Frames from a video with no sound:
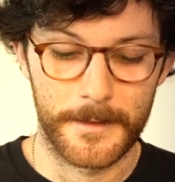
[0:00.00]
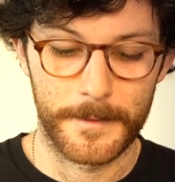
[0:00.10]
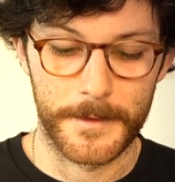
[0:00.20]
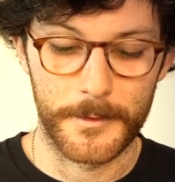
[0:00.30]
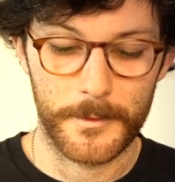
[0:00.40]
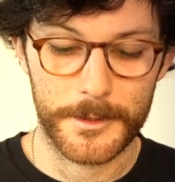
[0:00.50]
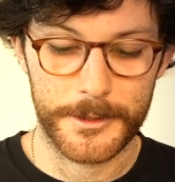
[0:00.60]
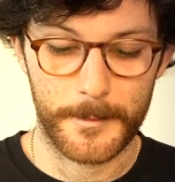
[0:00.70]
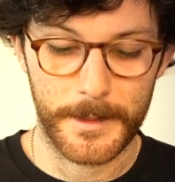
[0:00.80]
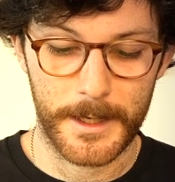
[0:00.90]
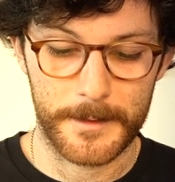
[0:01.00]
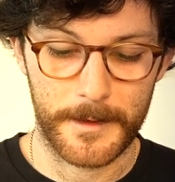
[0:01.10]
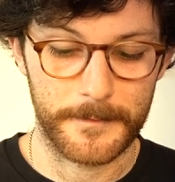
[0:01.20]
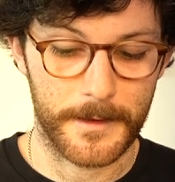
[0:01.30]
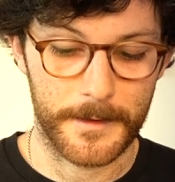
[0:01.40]
The door shut behind
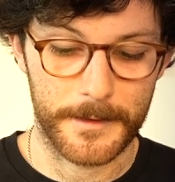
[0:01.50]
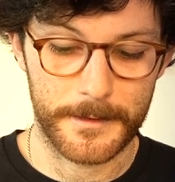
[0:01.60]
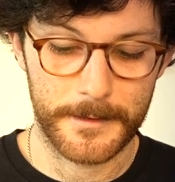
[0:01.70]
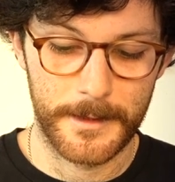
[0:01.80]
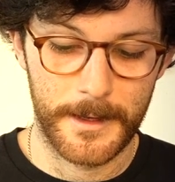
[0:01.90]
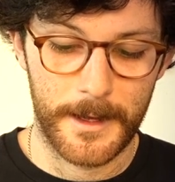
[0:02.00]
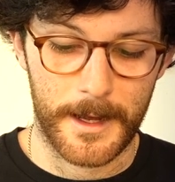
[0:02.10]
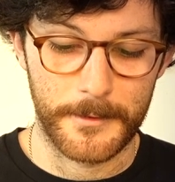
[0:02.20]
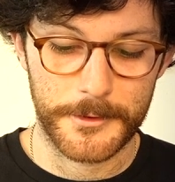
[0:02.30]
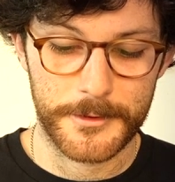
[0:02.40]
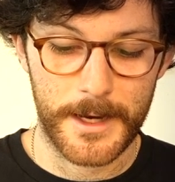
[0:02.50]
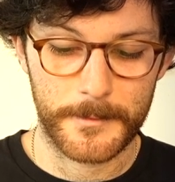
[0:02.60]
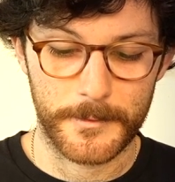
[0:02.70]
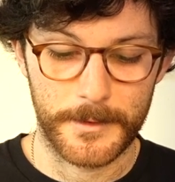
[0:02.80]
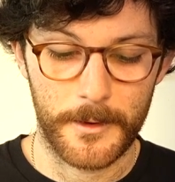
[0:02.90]
my father. I was
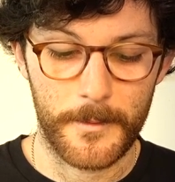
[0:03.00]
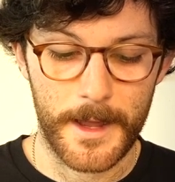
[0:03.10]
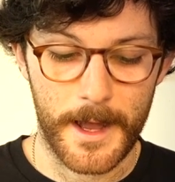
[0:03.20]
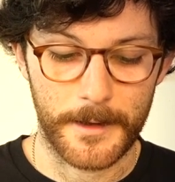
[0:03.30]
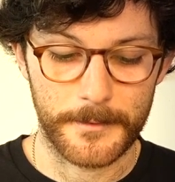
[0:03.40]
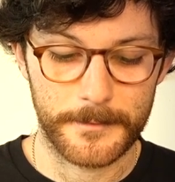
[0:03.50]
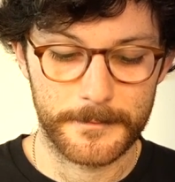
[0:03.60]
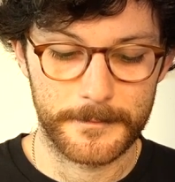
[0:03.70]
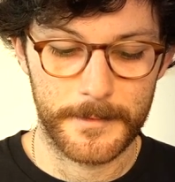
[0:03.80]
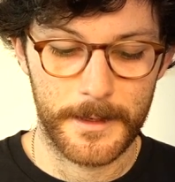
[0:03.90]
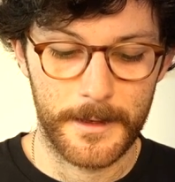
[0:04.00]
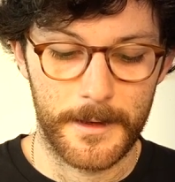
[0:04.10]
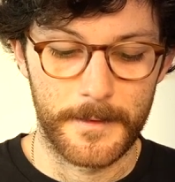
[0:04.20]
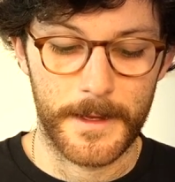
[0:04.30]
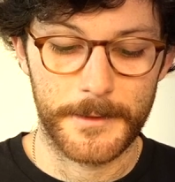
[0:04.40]
trapped with no way out.
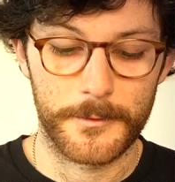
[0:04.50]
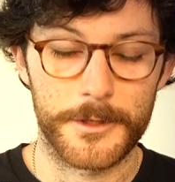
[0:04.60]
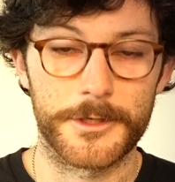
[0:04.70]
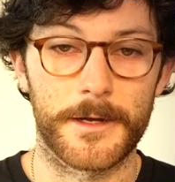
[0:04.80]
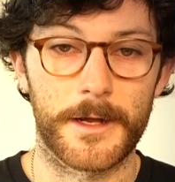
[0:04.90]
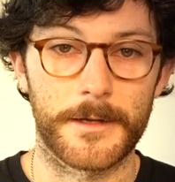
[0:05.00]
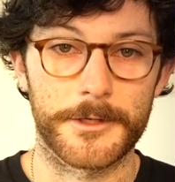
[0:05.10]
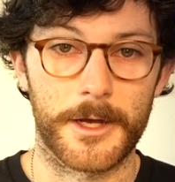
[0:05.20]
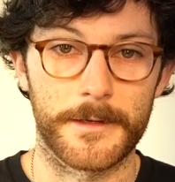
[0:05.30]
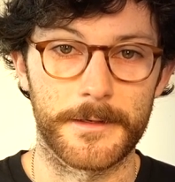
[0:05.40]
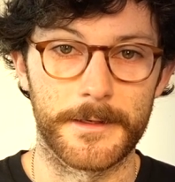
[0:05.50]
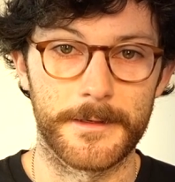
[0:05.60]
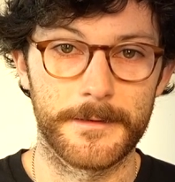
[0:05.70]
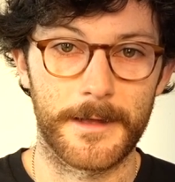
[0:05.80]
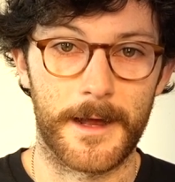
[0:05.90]
That door shut out childhood
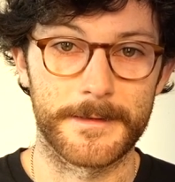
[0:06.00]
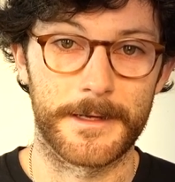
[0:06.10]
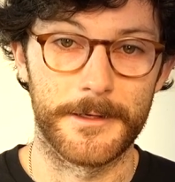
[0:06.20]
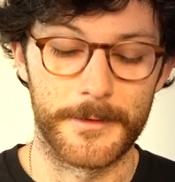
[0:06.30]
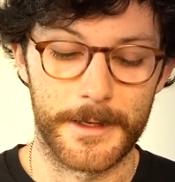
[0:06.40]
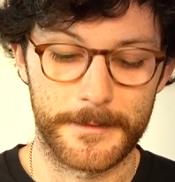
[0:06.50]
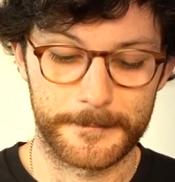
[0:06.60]
as I knew it.